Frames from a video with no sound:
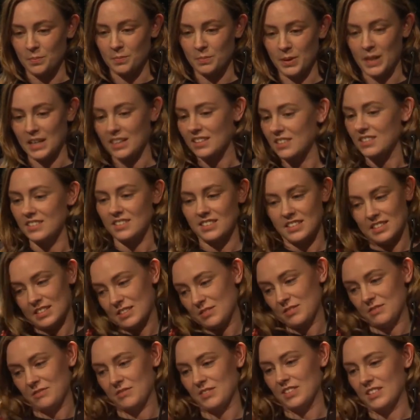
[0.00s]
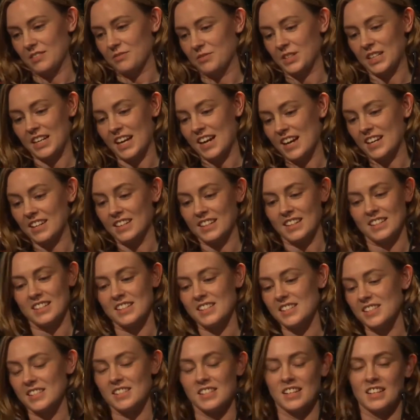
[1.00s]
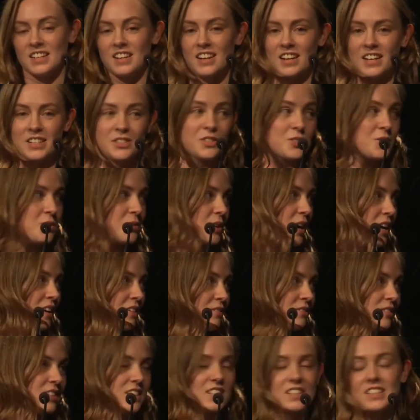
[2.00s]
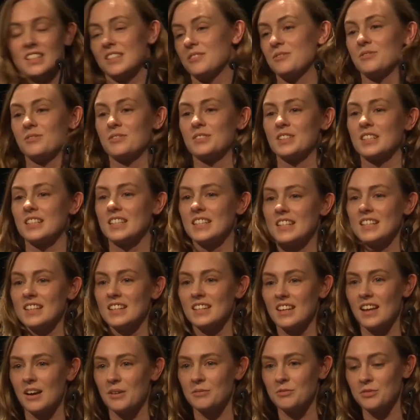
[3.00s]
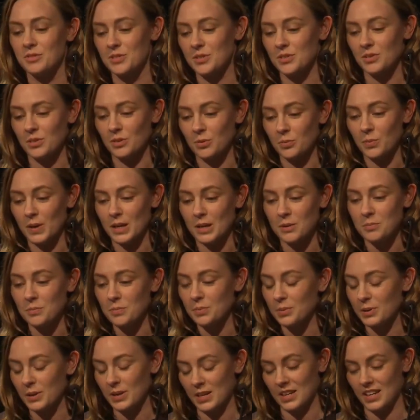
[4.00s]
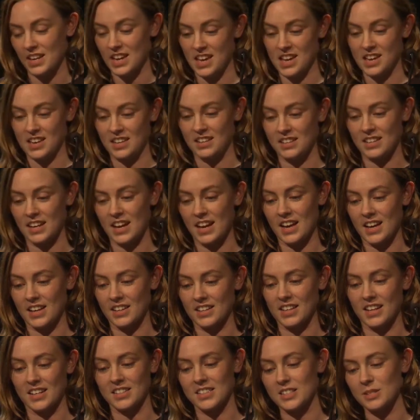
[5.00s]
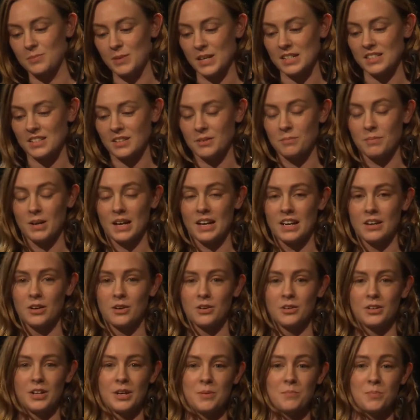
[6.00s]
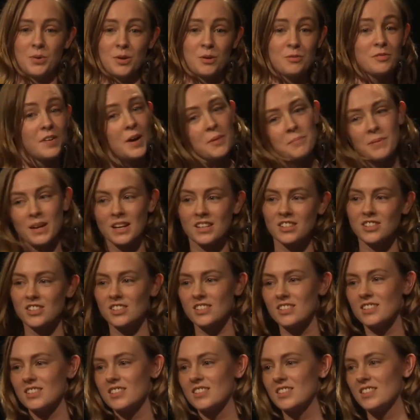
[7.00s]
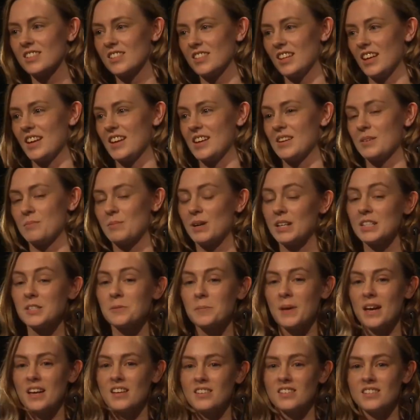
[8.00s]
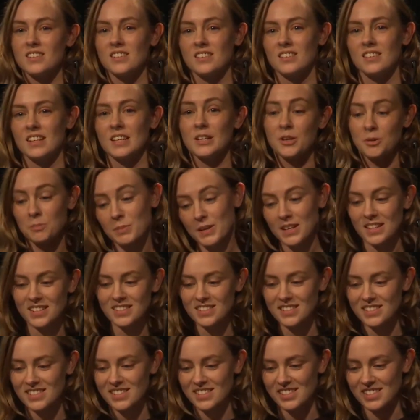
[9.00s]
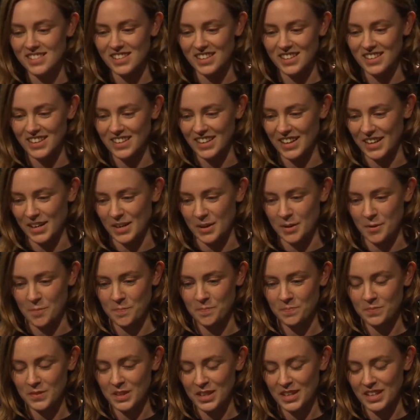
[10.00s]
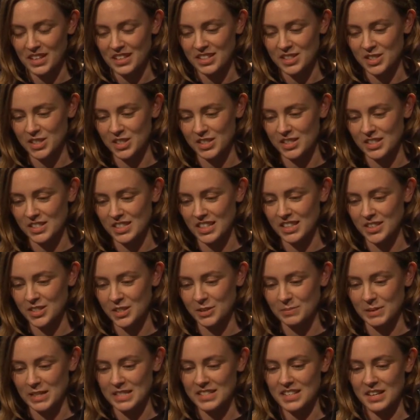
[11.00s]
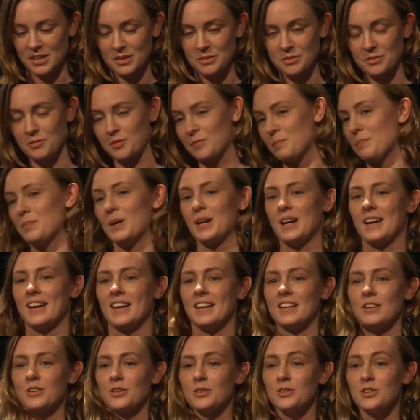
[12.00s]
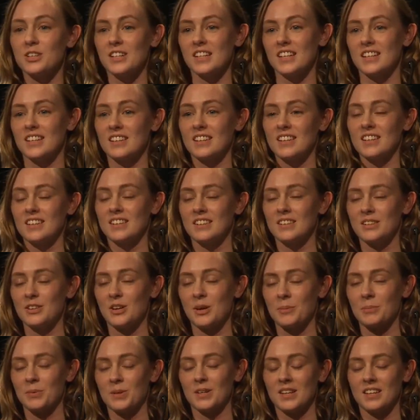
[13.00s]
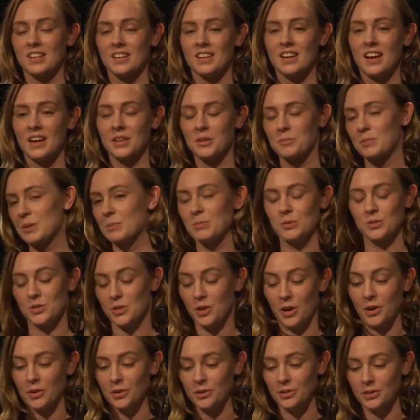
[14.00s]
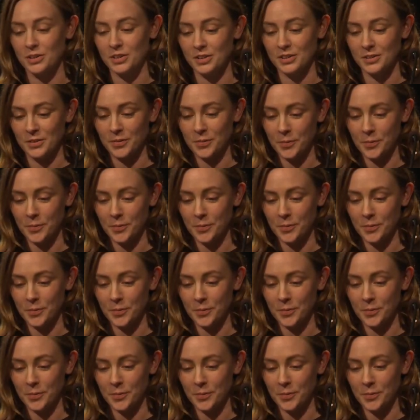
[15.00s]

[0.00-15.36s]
But regardless, in high school, I really loved the web and customizing my online profile pages like MySpace and Neopets. Just teaching myself by Googling and copying other people's code.